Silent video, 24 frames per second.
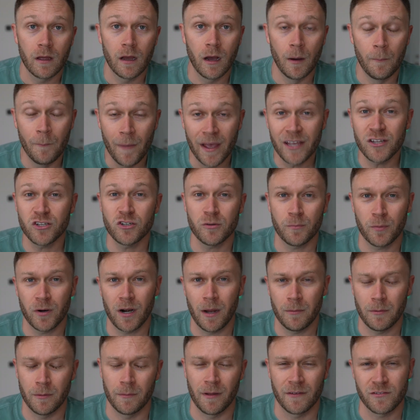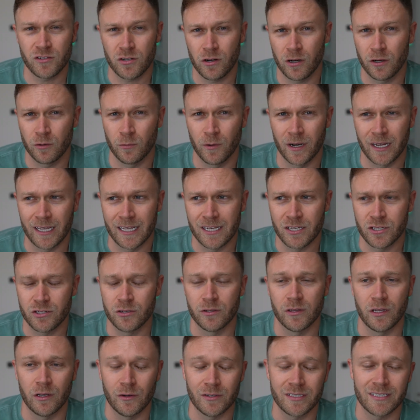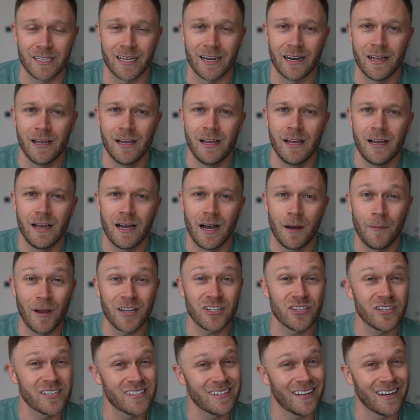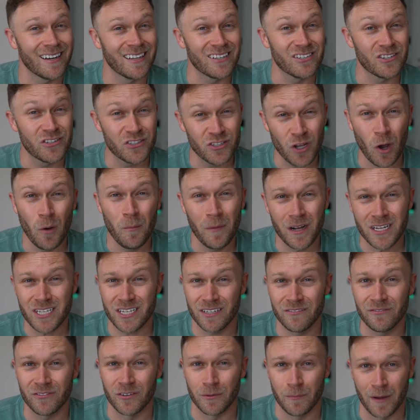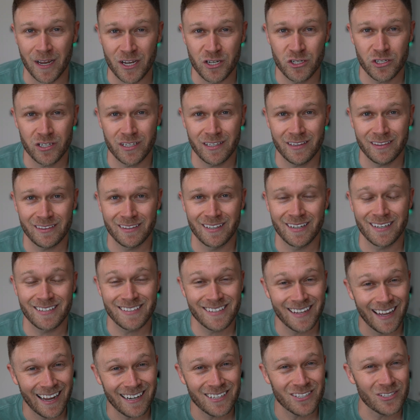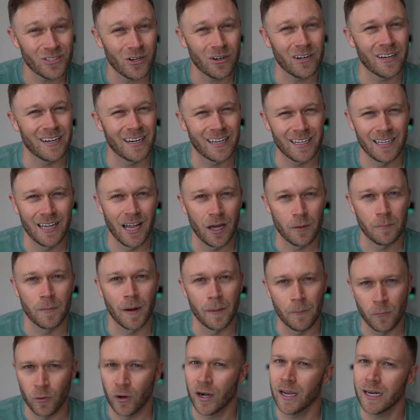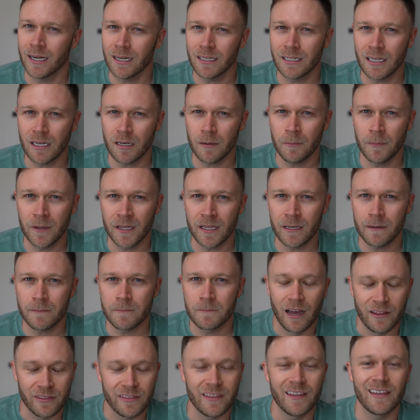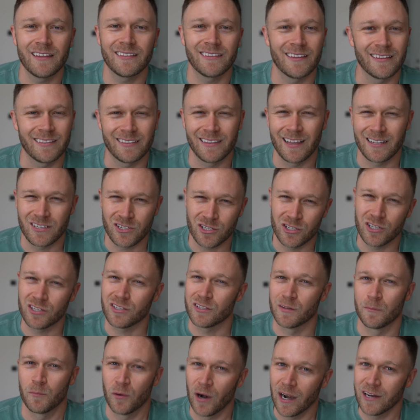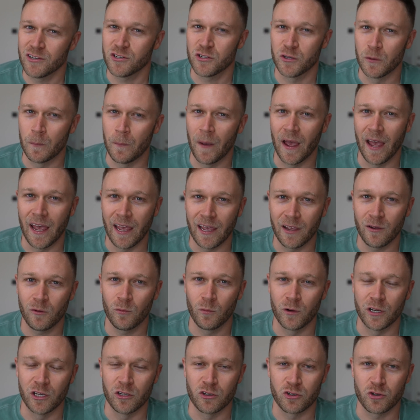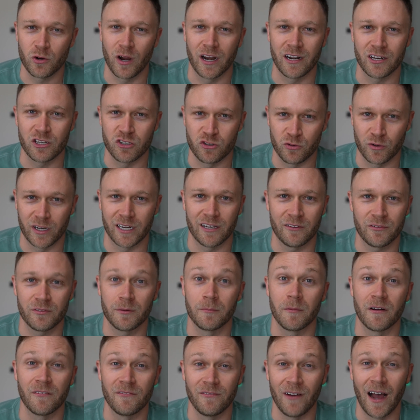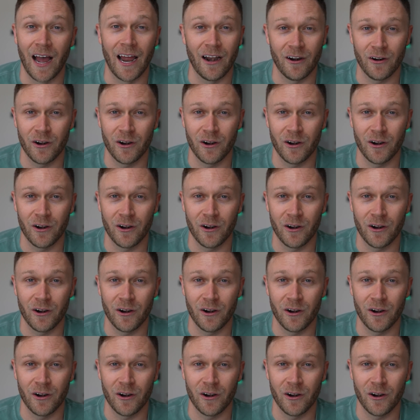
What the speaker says: A major problem I've started running into though is that I'm actually studying so much information that it's kind of starting to cloud my brain a little bit. I think that that's just the price you pay when you try to drink from a fire